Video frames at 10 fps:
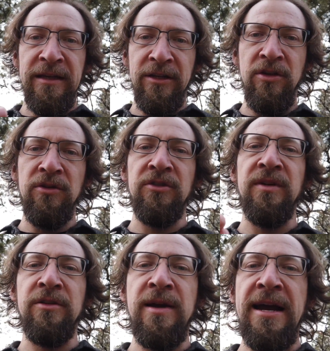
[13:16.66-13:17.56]
get closer
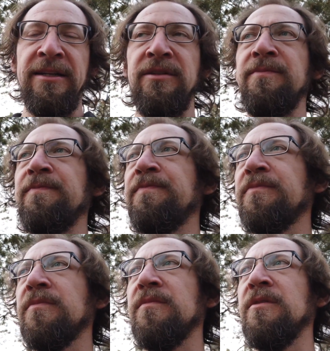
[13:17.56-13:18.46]
and interact,
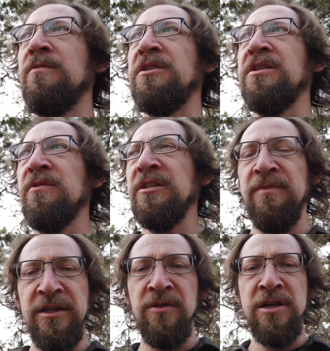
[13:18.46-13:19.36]
which is what's
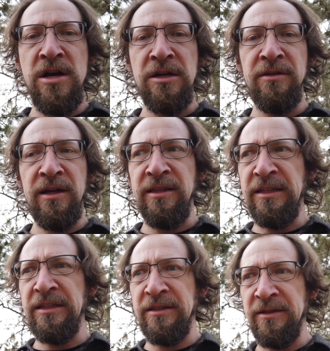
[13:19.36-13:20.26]
been going on, I
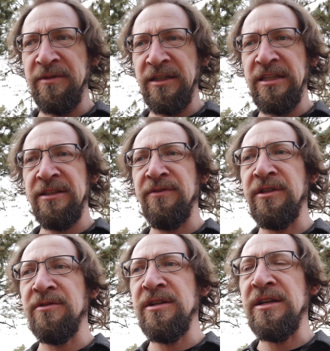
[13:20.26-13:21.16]
think, to some successful
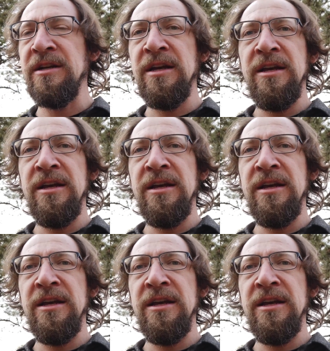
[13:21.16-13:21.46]
degree.